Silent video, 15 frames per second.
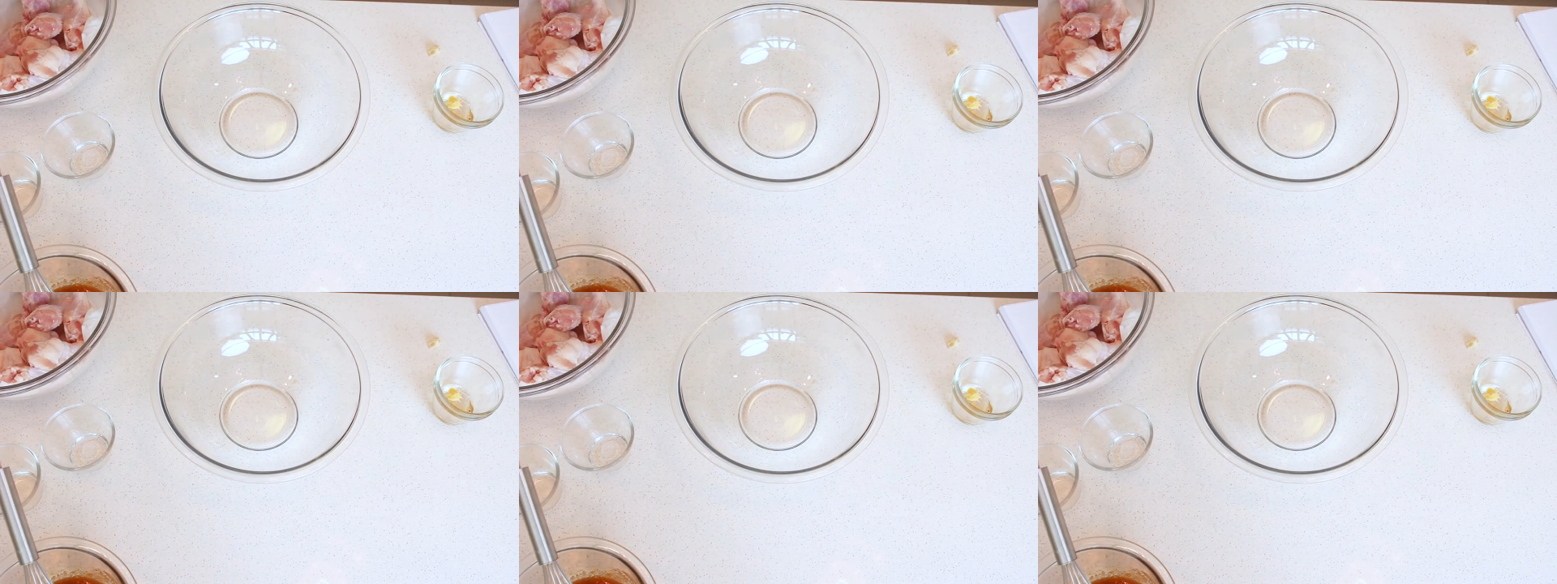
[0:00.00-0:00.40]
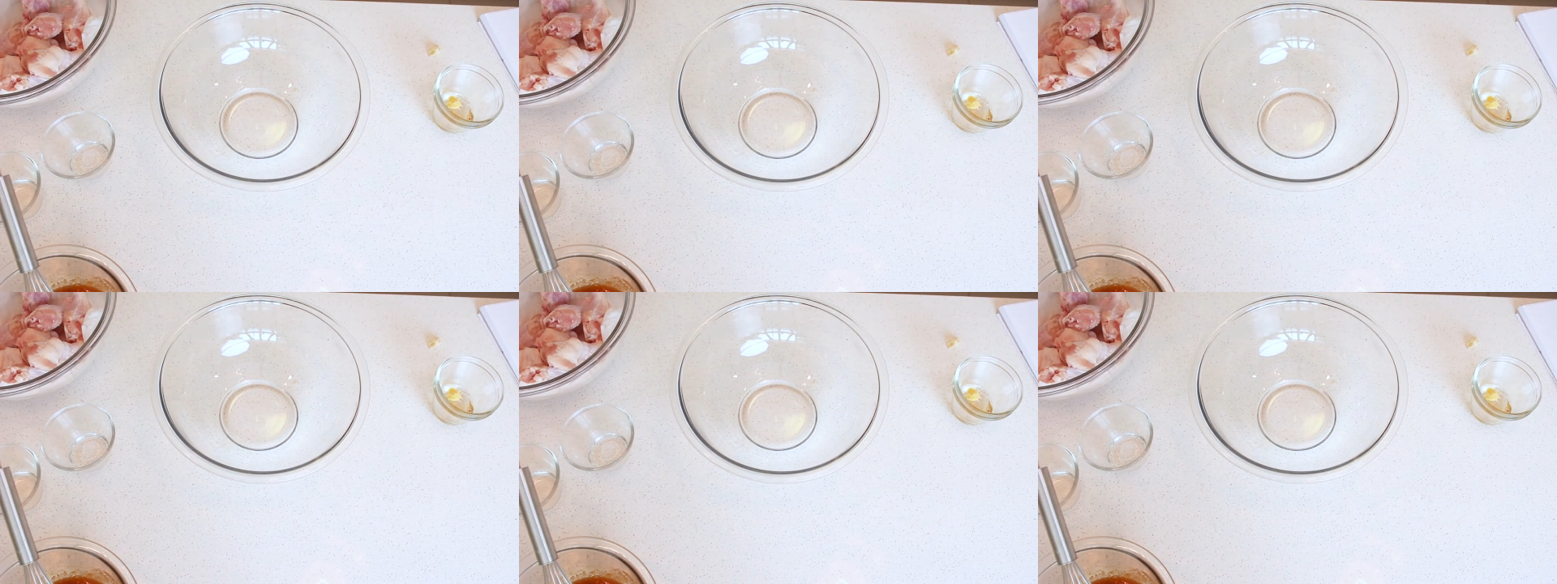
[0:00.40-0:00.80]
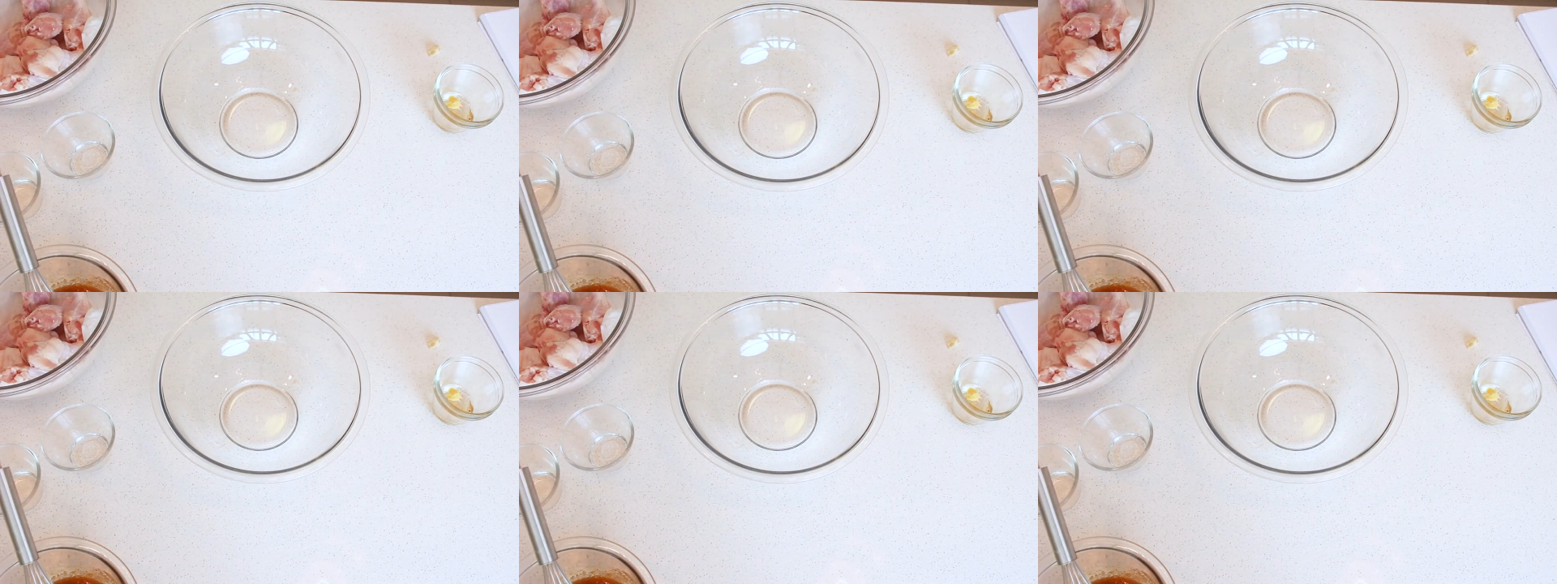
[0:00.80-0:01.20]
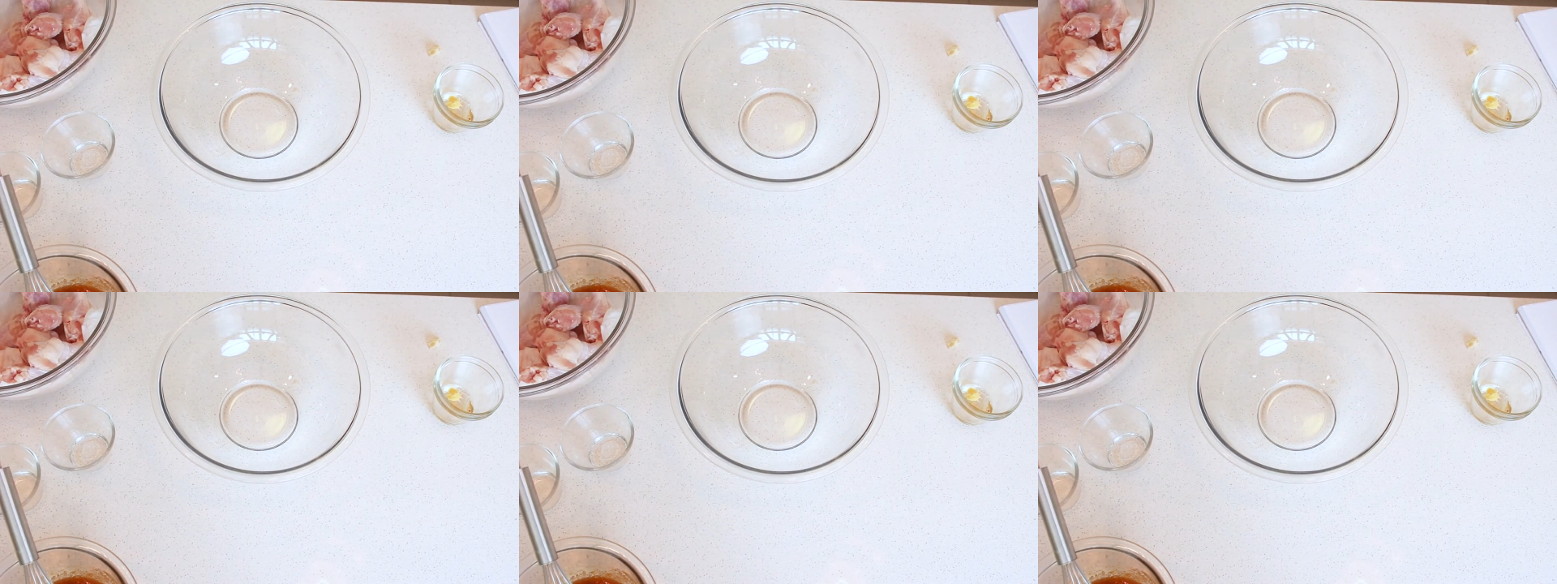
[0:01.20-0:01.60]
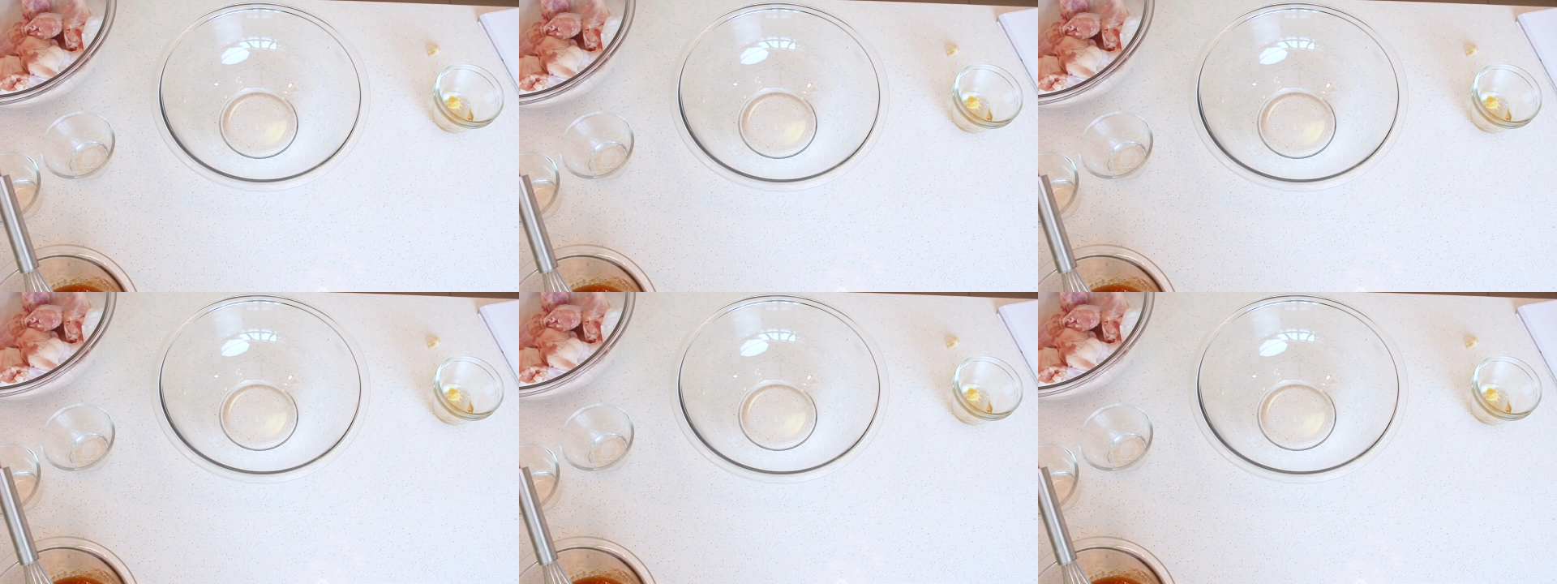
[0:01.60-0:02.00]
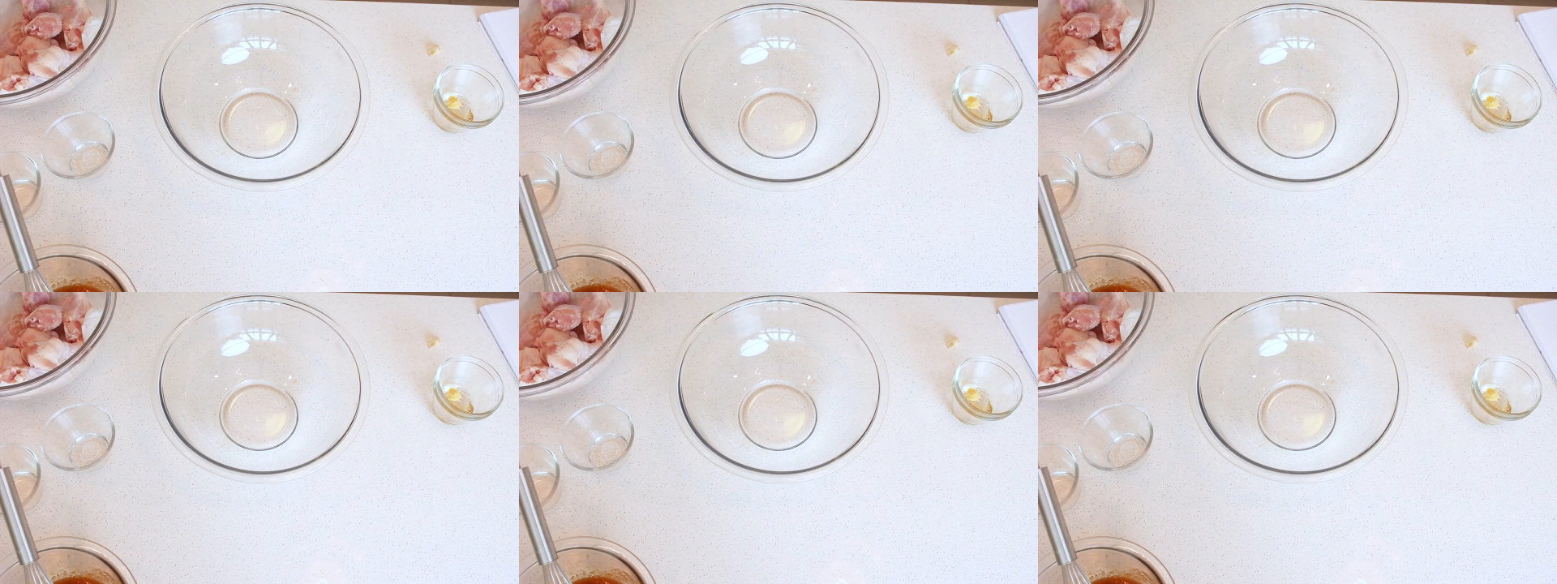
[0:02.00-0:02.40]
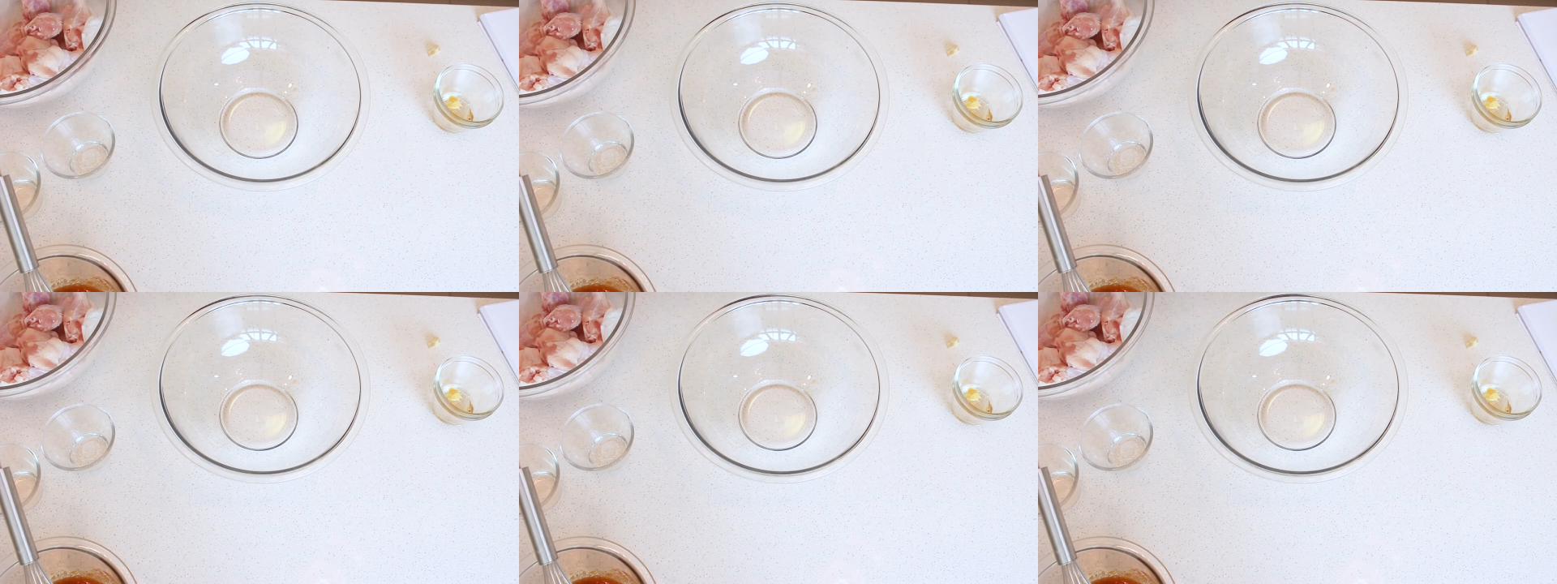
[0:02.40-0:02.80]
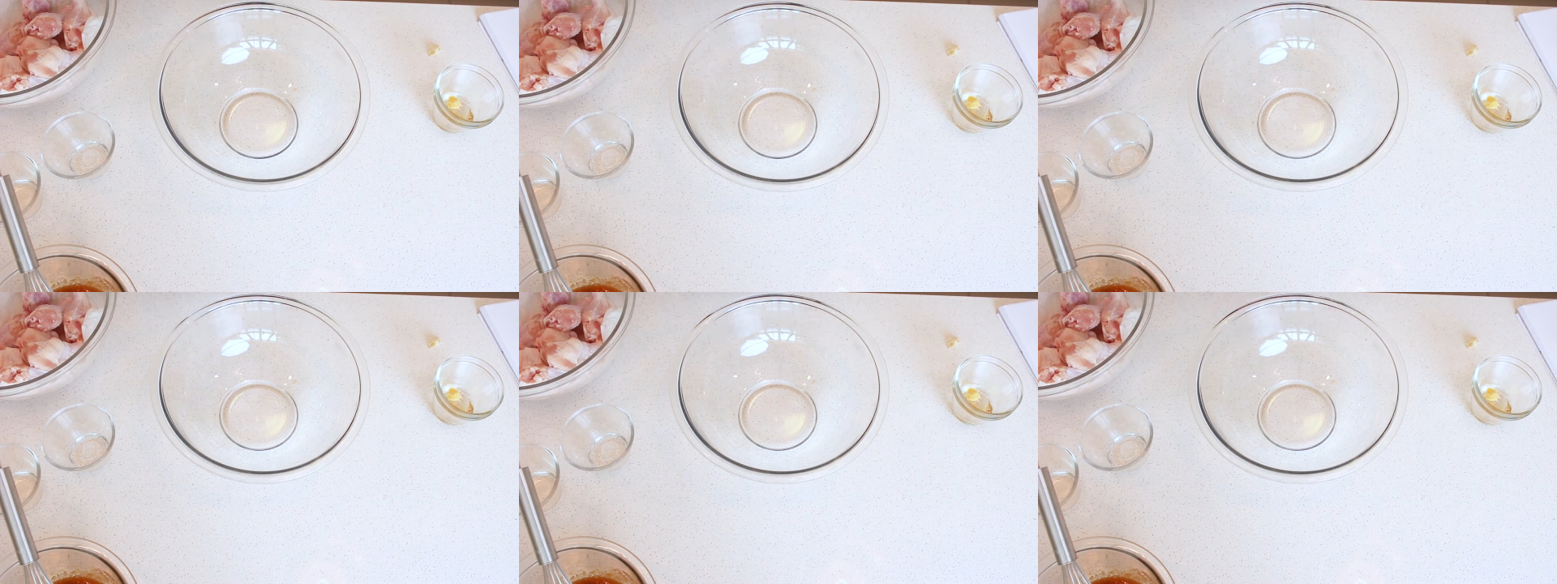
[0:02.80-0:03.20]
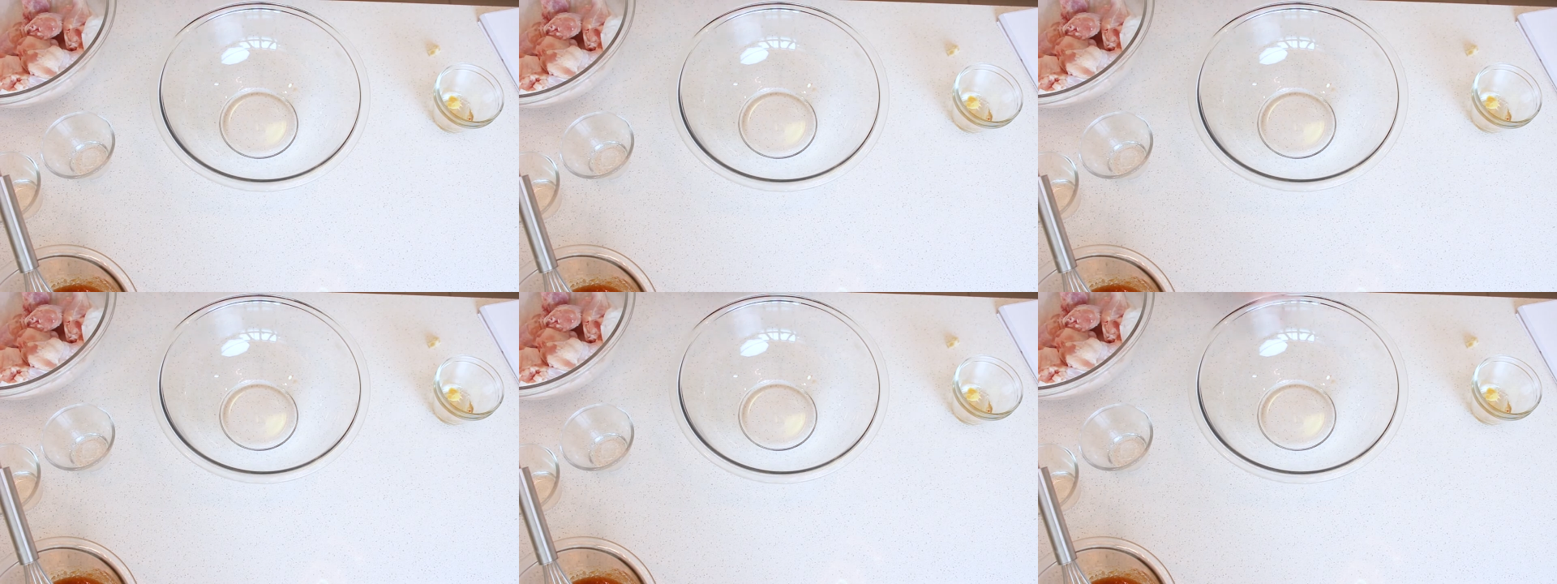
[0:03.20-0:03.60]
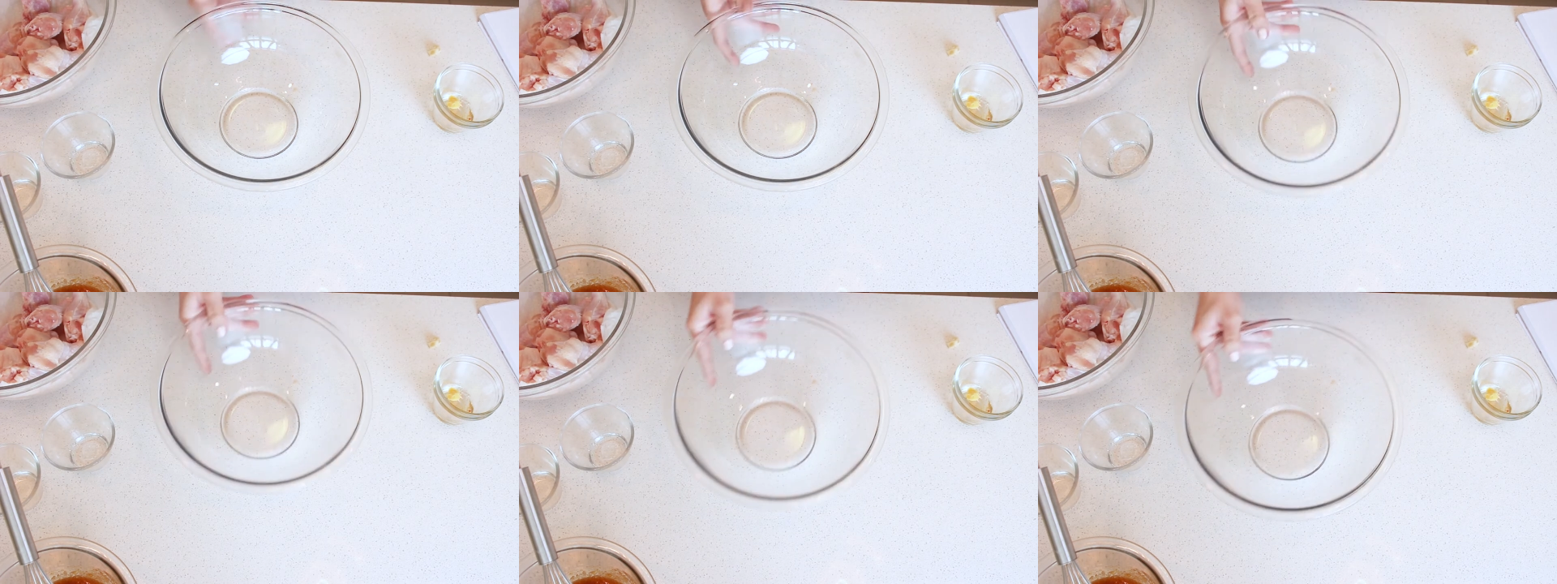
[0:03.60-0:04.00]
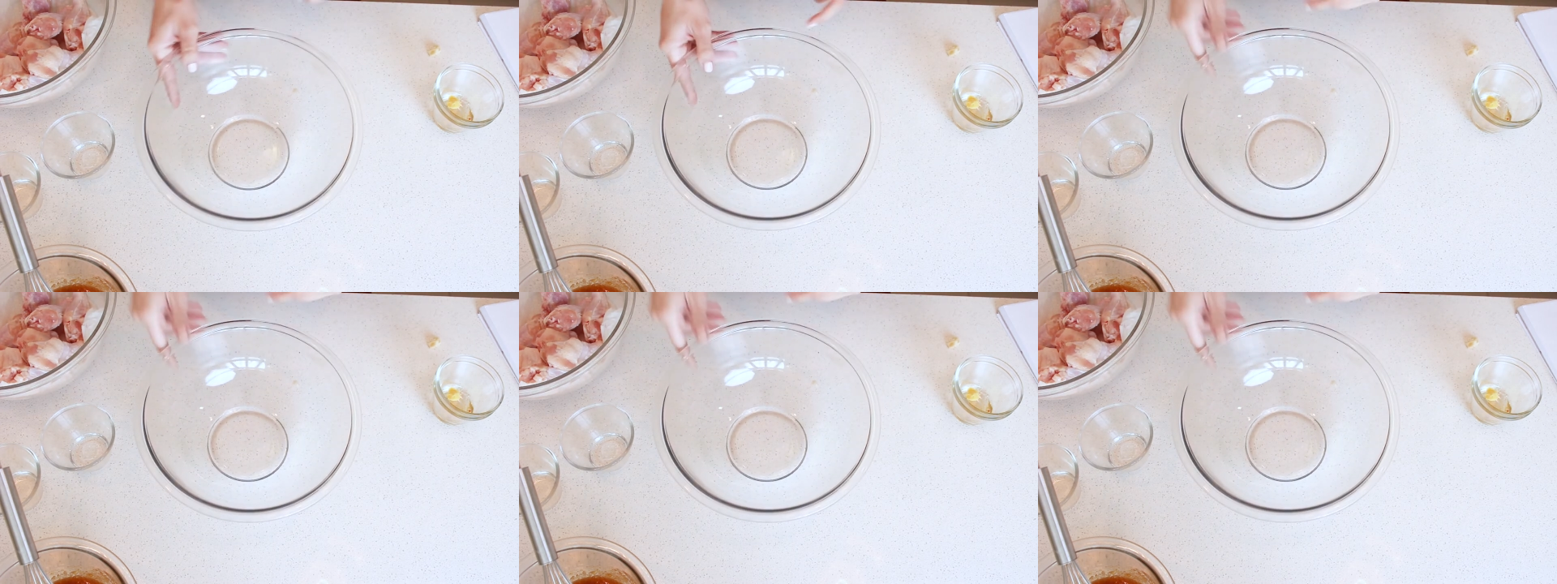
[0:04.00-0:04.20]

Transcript: No face is visible, so there are no lips to read.